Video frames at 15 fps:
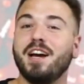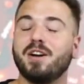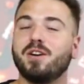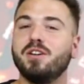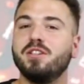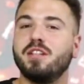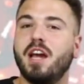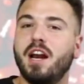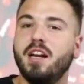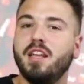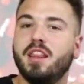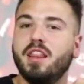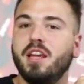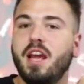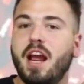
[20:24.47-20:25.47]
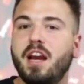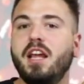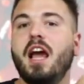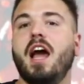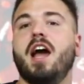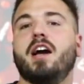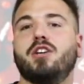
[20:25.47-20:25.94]
because
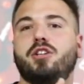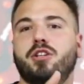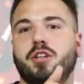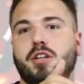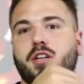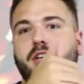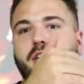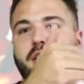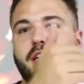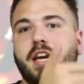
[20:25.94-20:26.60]
any action